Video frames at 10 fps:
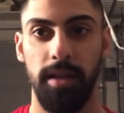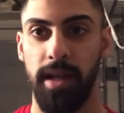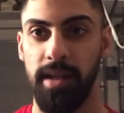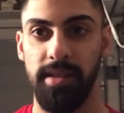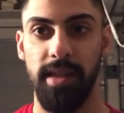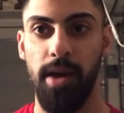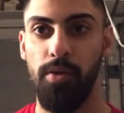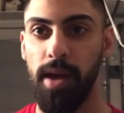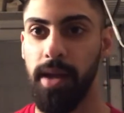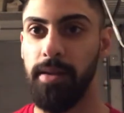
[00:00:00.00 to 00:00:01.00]
Get into
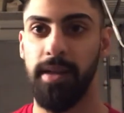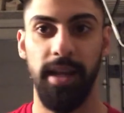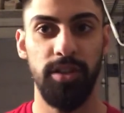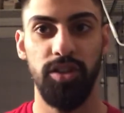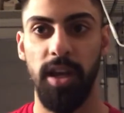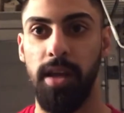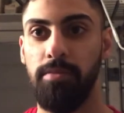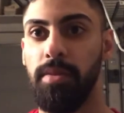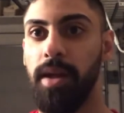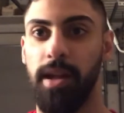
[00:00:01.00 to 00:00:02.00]
that weight, get in
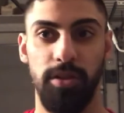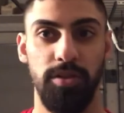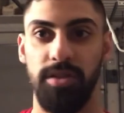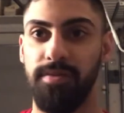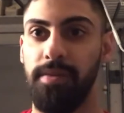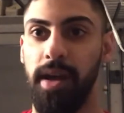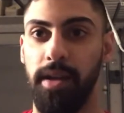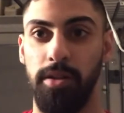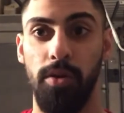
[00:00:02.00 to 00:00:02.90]
shape, and you just fight.